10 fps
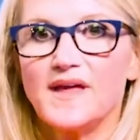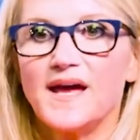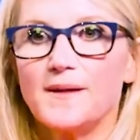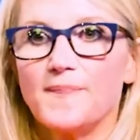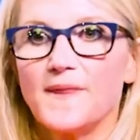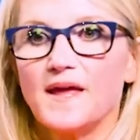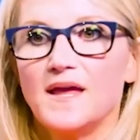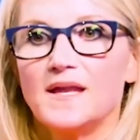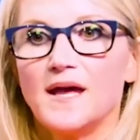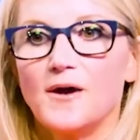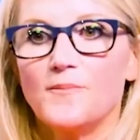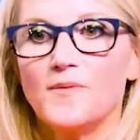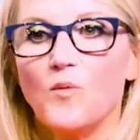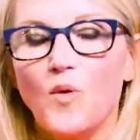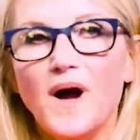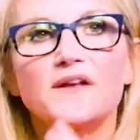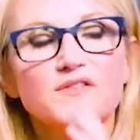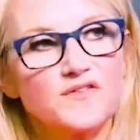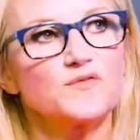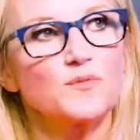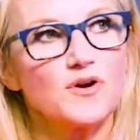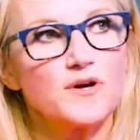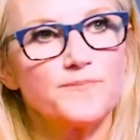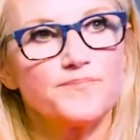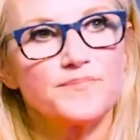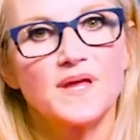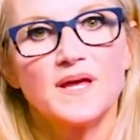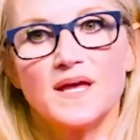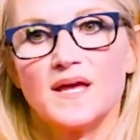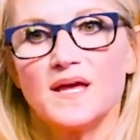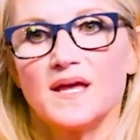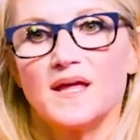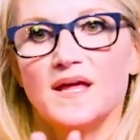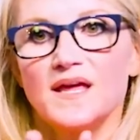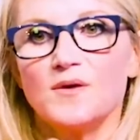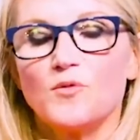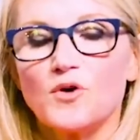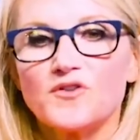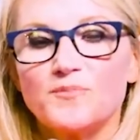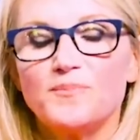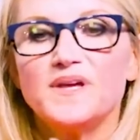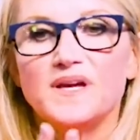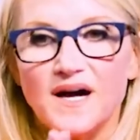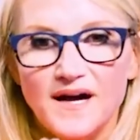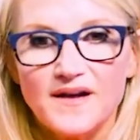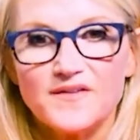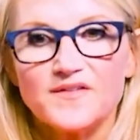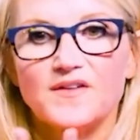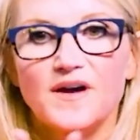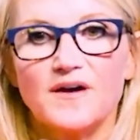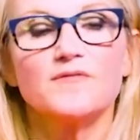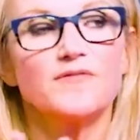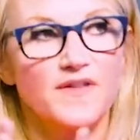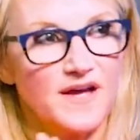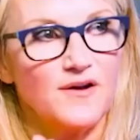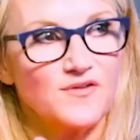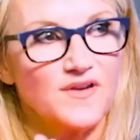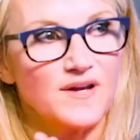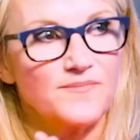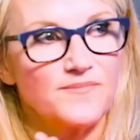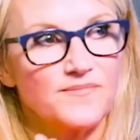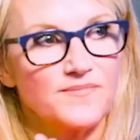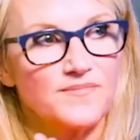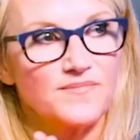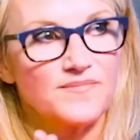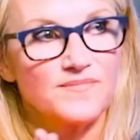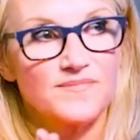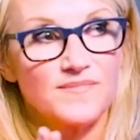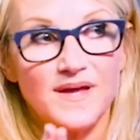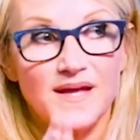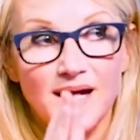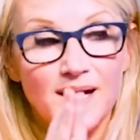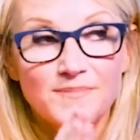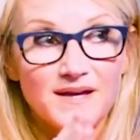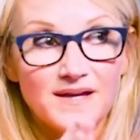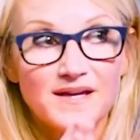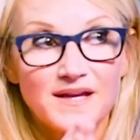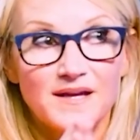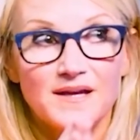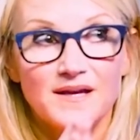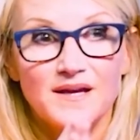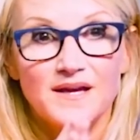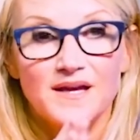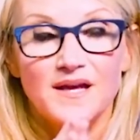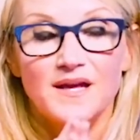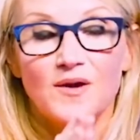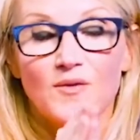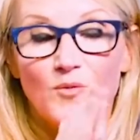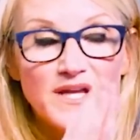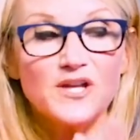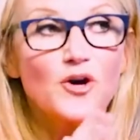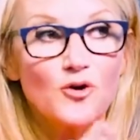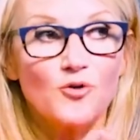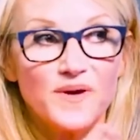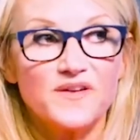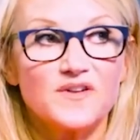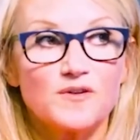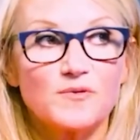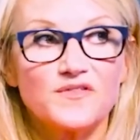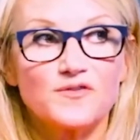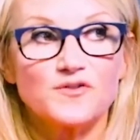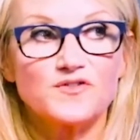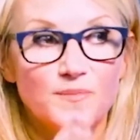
that. Now, why does this work? It works because of the counting. And I'm not kidding. We know, based on research,